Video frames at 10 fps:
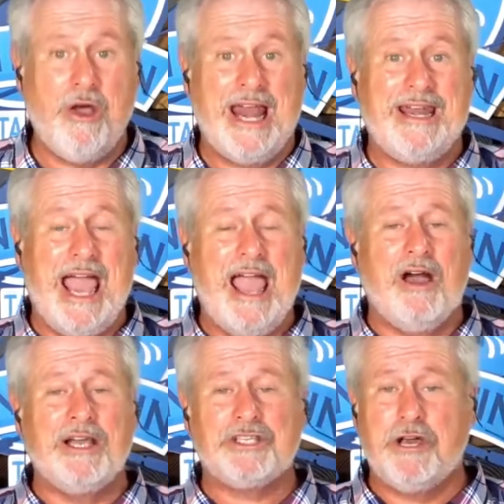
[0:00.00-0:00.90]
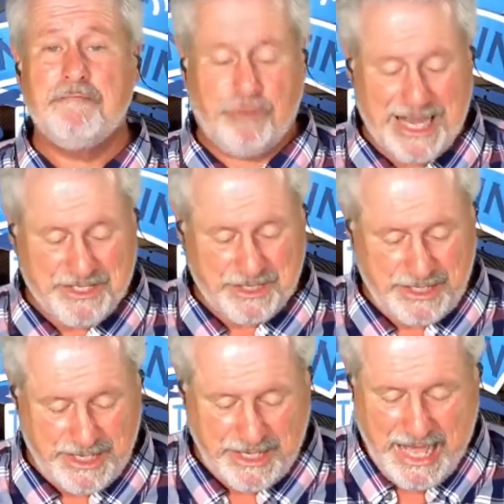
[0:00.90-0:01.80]
and now it's
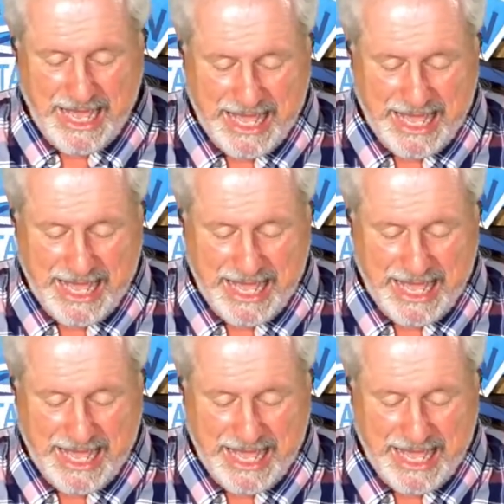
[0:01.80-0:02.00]
unprecedented,